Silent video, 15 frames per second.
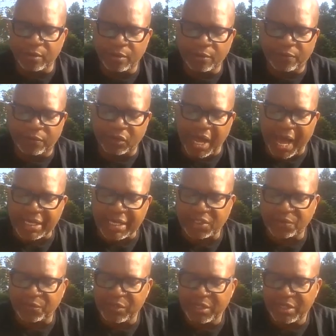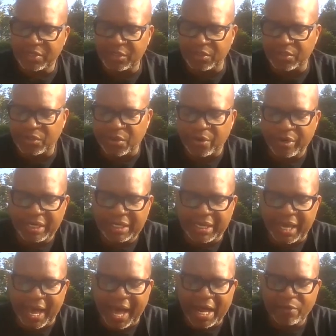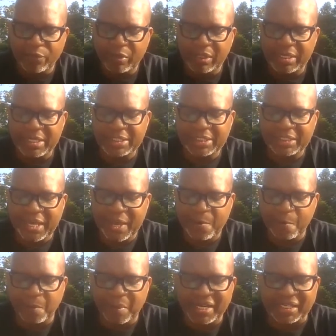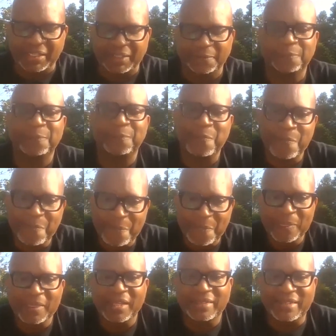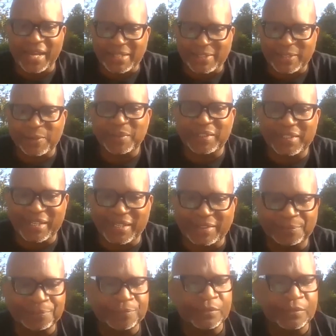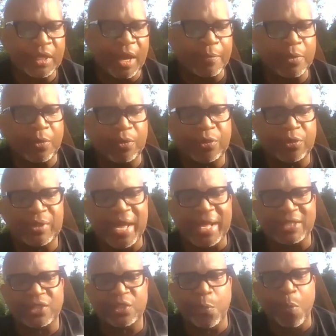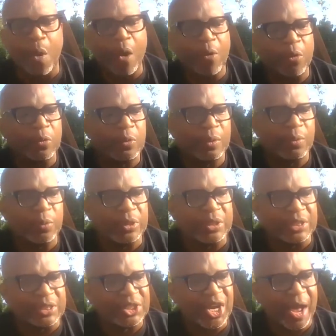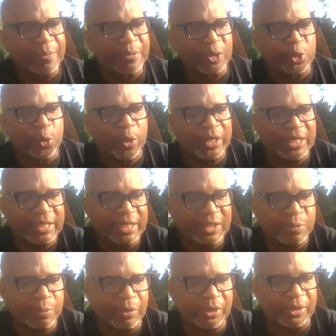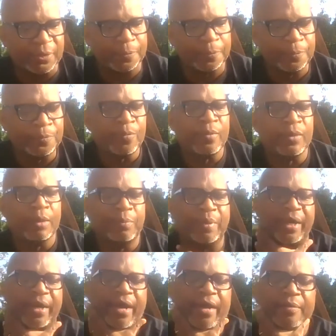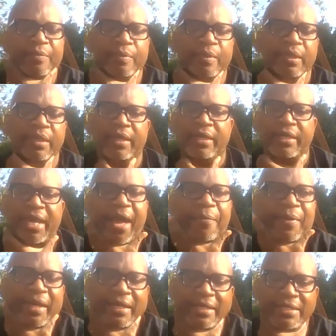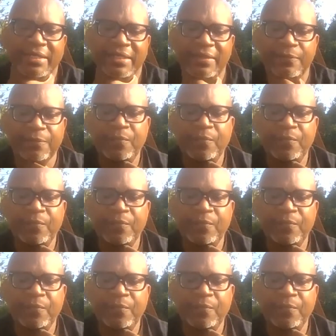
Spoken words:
philosophies concerning God, religion, and money. That's gonna be good. I'm going through that tomorrow, which is chapter 20 in this book. But yeah, man, listen,